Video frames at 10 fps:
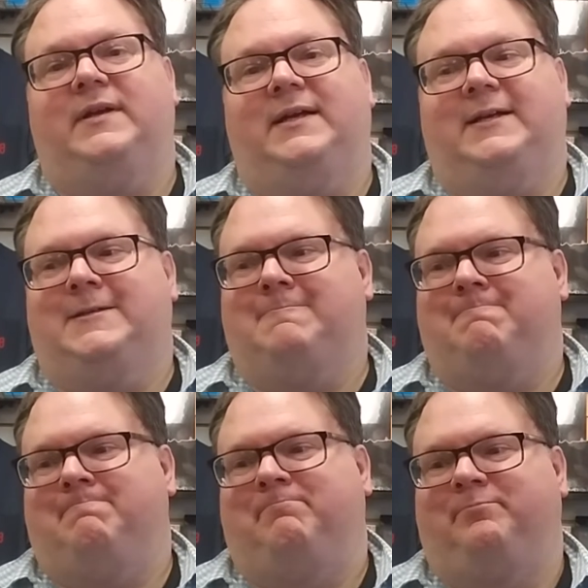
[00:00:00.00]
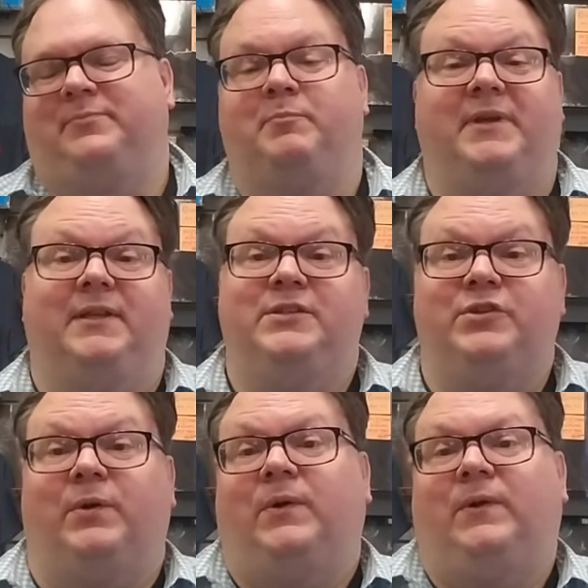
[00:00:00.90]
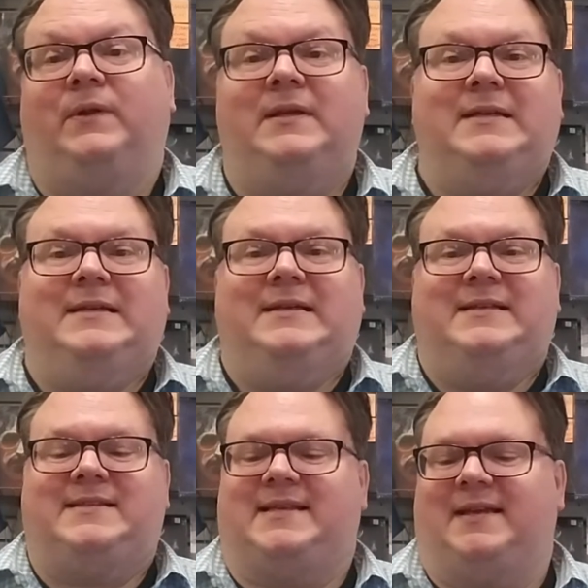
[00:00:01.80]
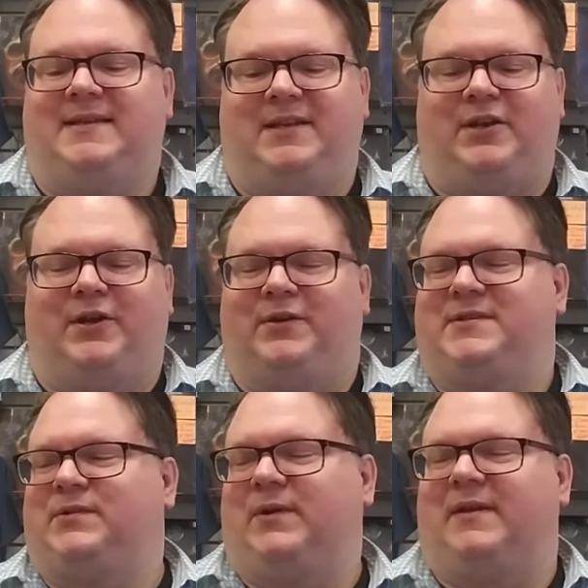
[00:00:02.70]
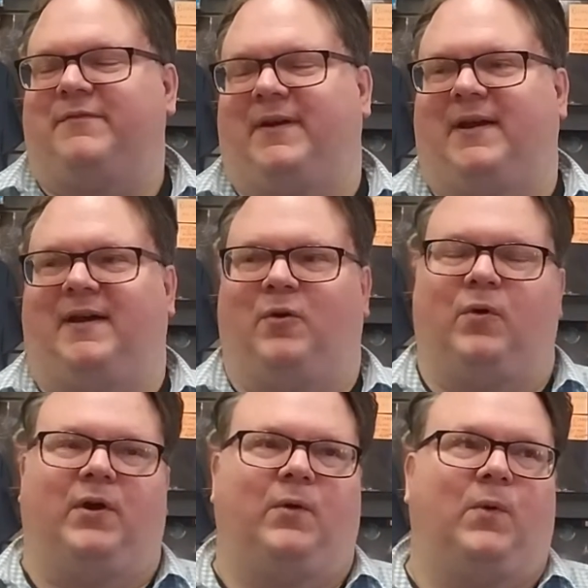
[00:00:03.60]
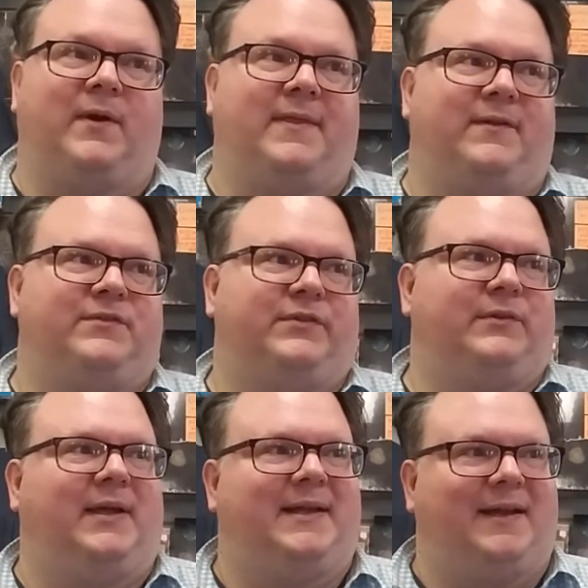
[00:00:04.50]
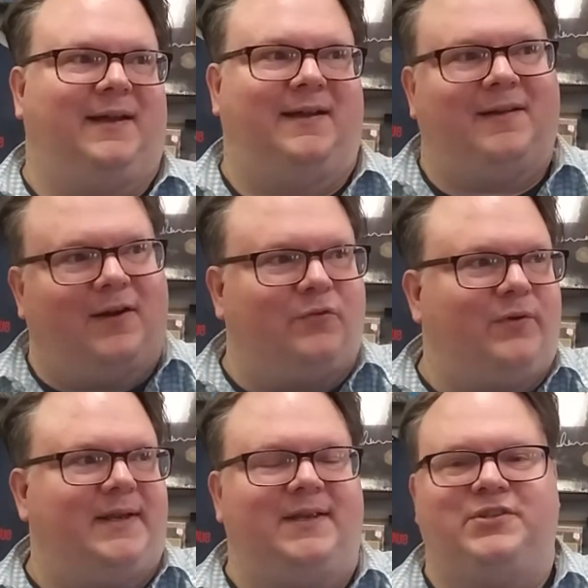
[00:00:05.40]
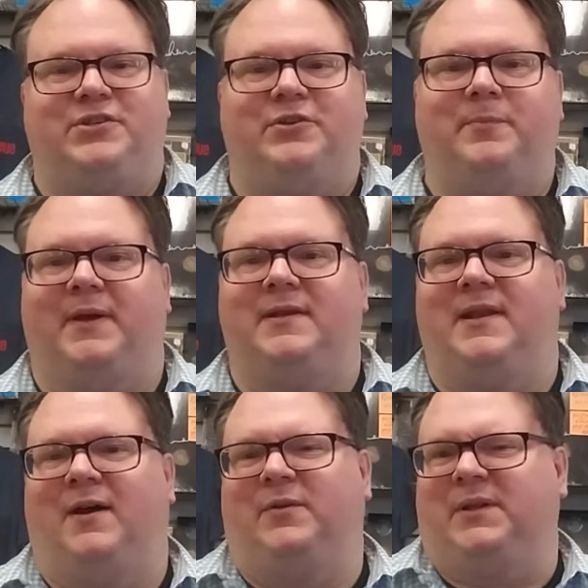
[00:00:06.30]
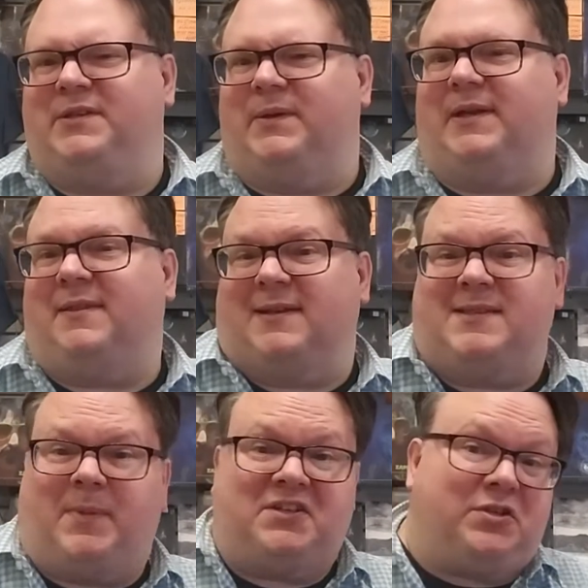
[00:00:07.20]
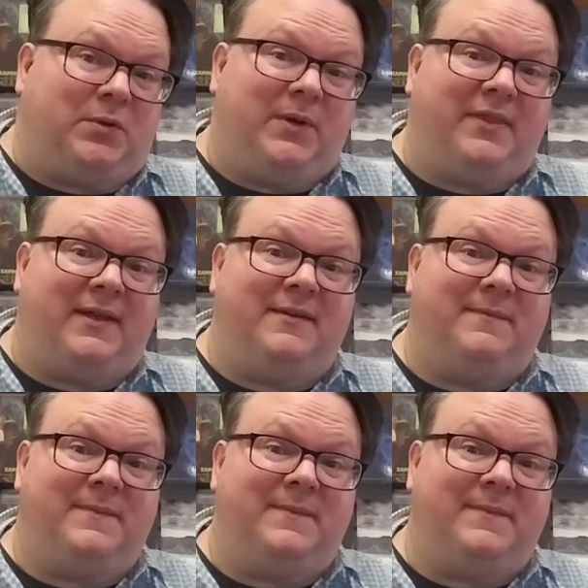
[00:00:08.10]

Um, Billy Joel, you know, sort of, uh, or or they'll do like a, a reissue, but not really do anything special with it.